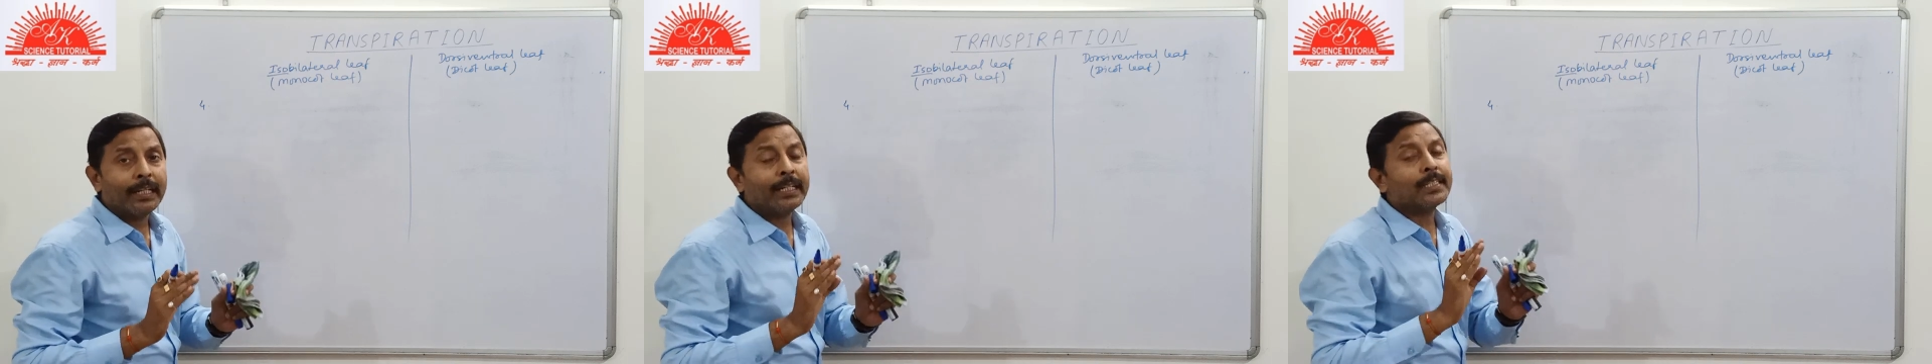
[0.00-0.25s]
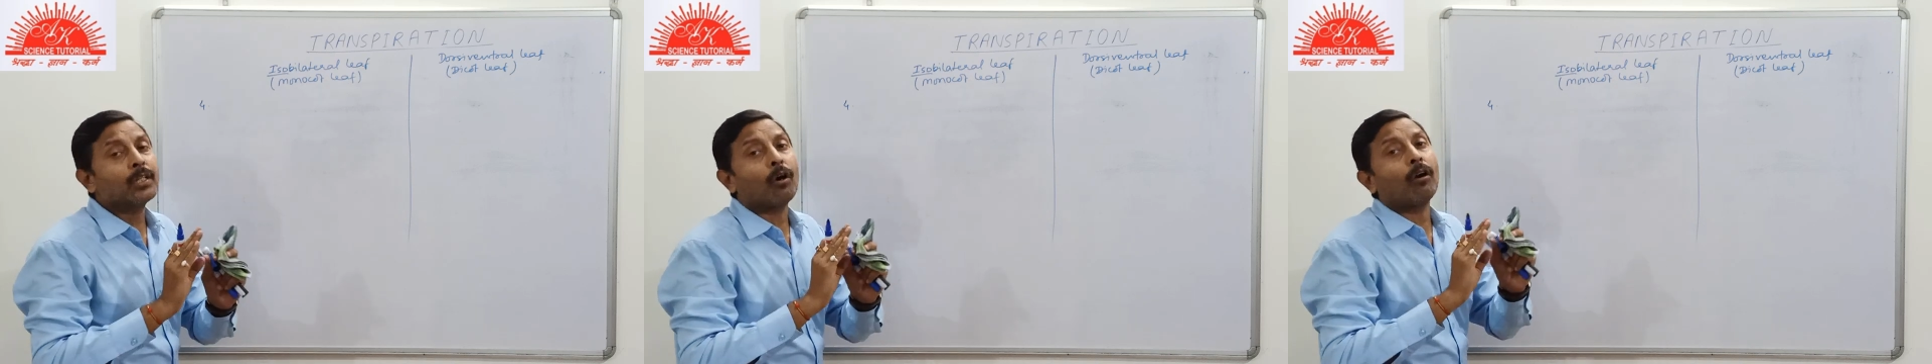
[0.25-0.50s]

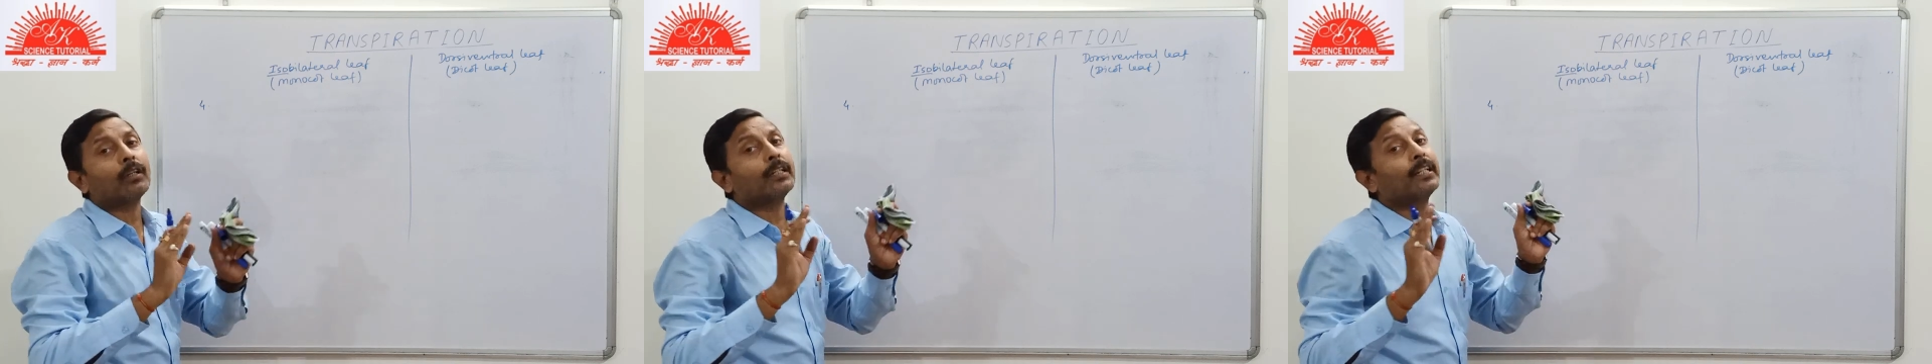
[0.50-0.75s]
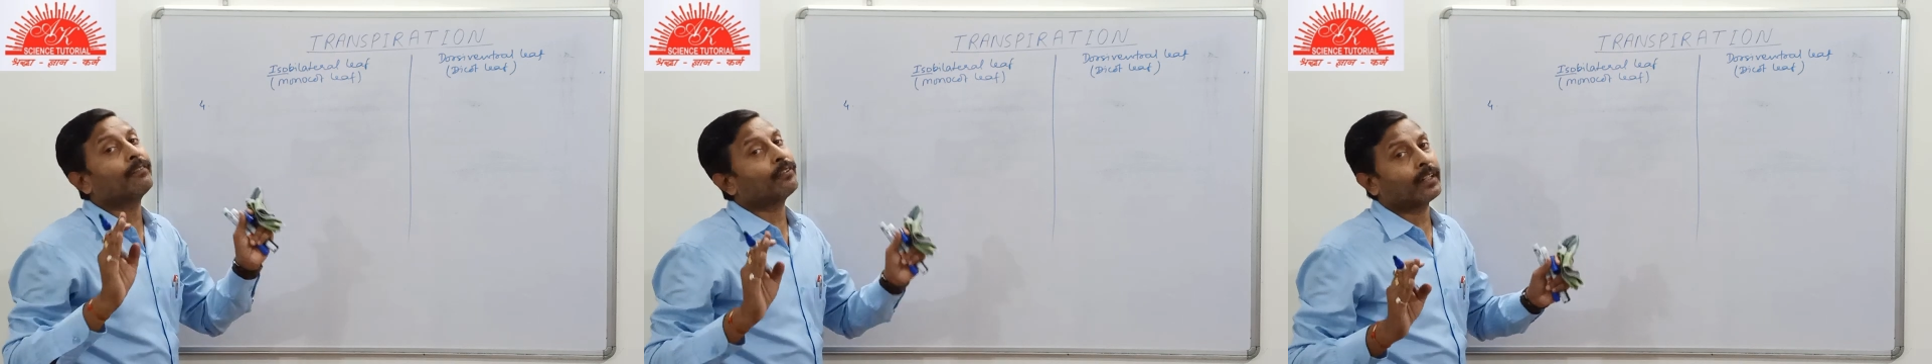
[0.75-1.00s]
is
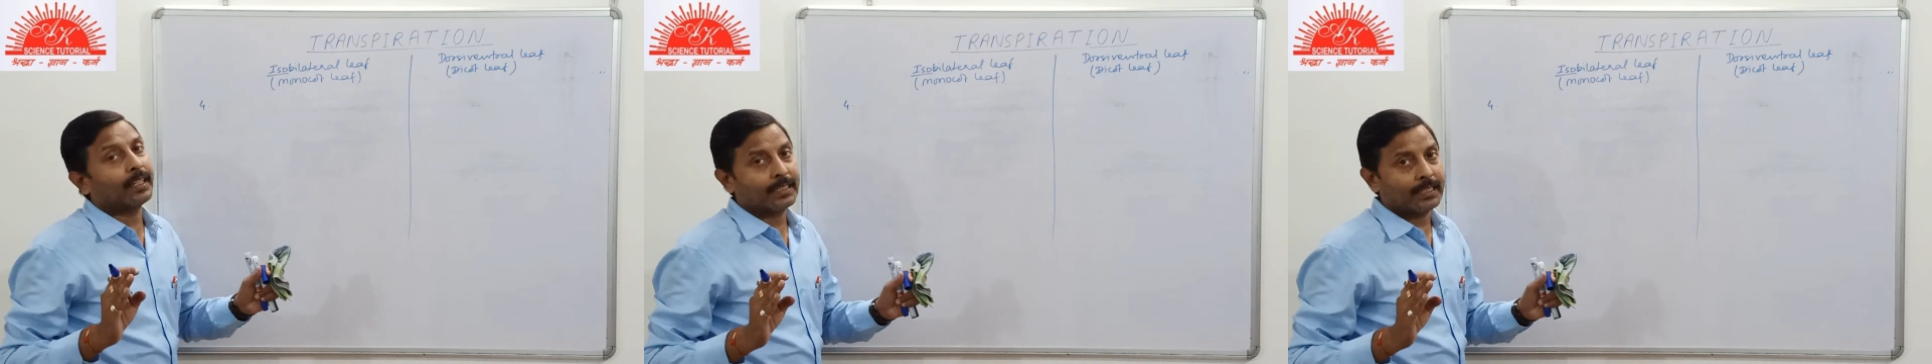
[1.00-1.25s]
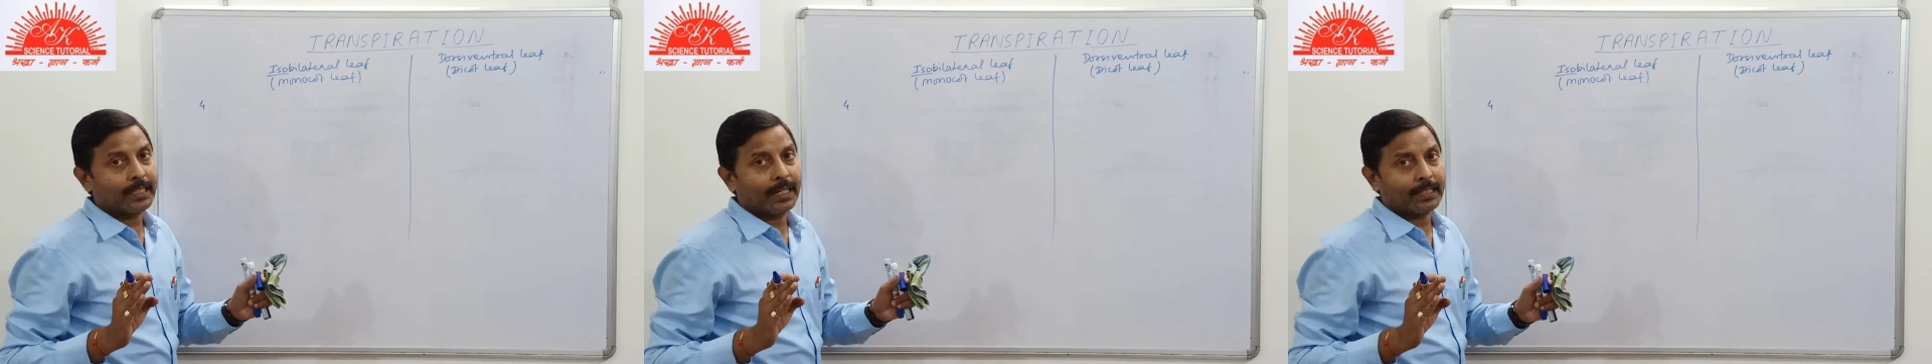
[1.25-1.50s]
not
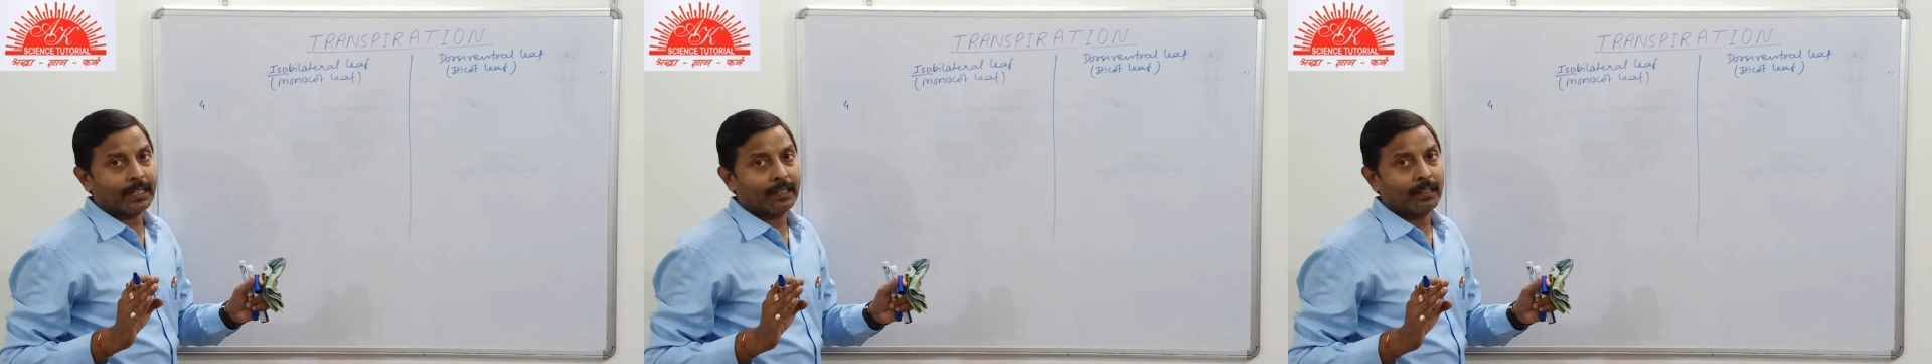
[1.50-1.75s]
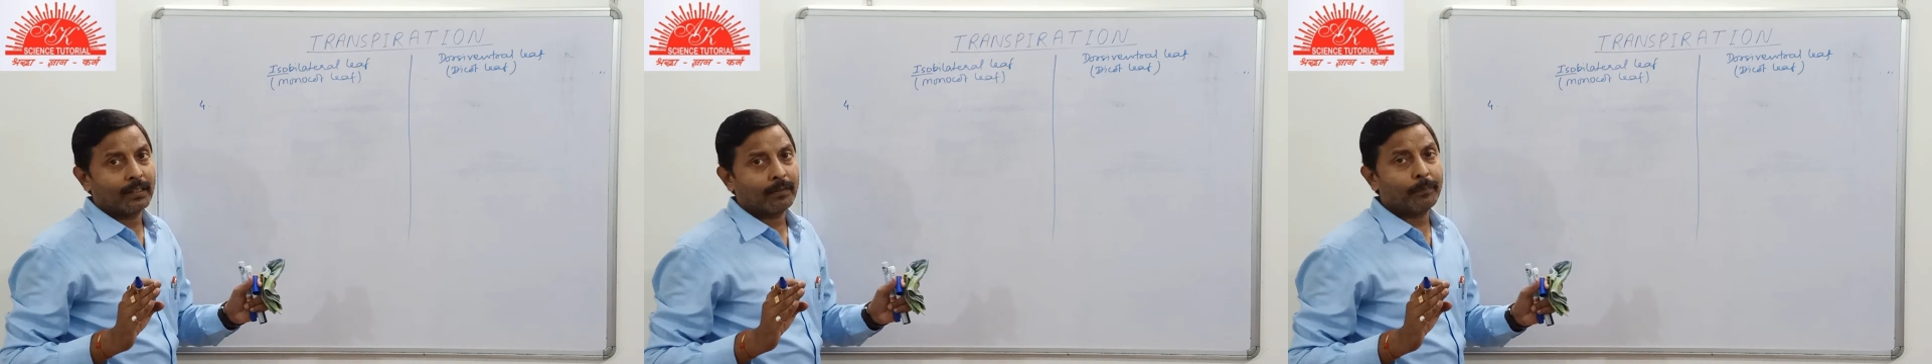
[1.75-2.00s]
differentiated